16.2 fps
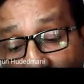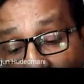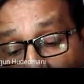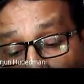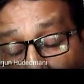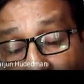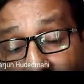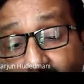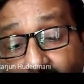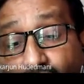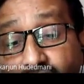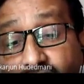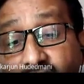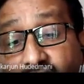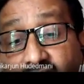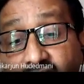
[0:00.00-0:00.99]
combined to
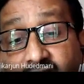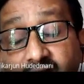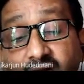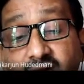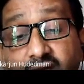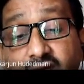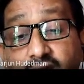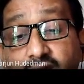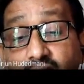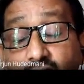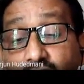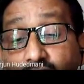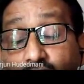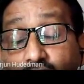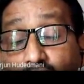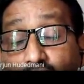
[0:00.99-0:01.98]
generate
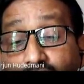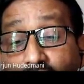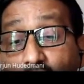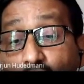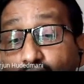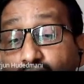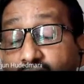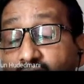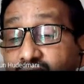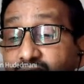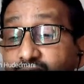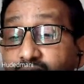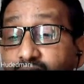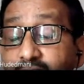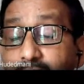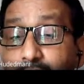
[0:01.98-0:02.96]
goes out of
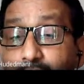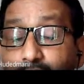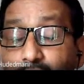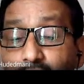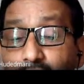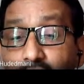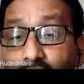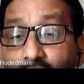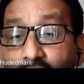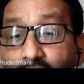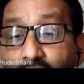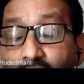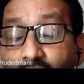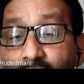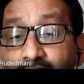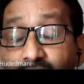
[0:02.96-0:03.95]
your control,
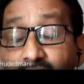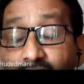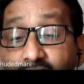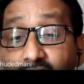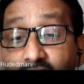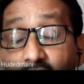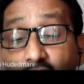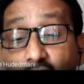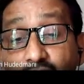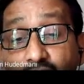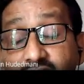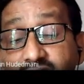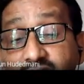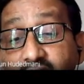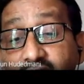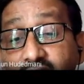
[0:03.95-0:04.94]
then how
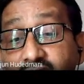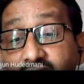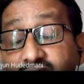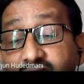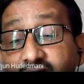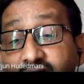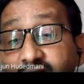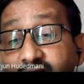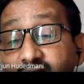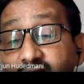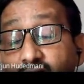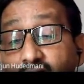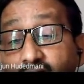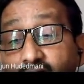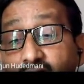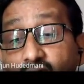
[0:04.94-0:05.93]
is that setting
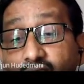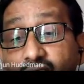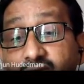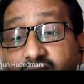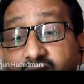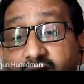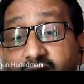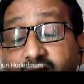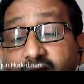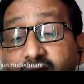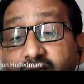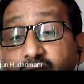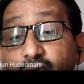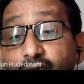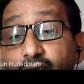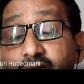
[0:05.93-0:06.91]
or how is that
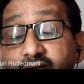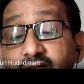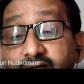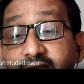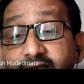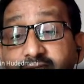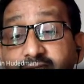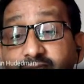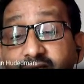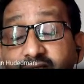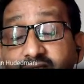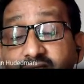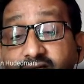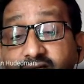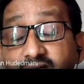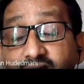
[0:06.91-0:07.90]
rerouting take place?
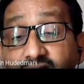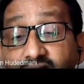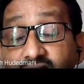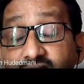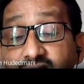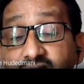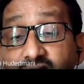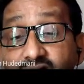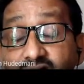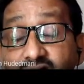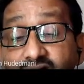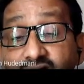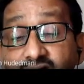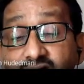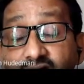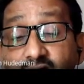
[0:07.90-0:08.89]
This
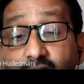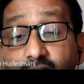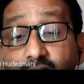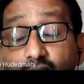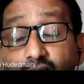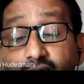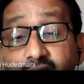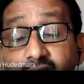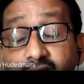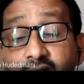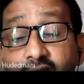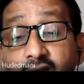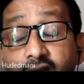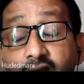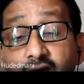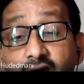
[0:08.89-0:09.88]
concern about the
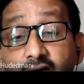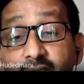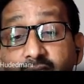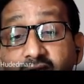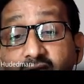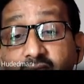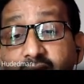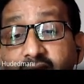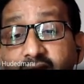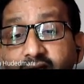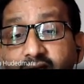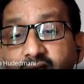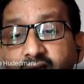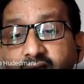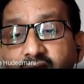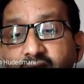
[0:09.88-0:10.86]
commitment
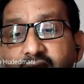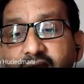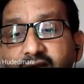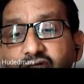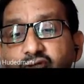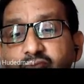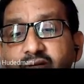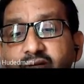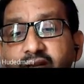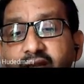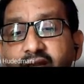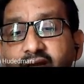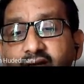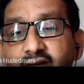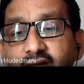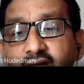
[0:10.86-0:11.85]
has to be
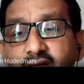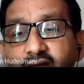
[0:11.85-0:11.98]
taken.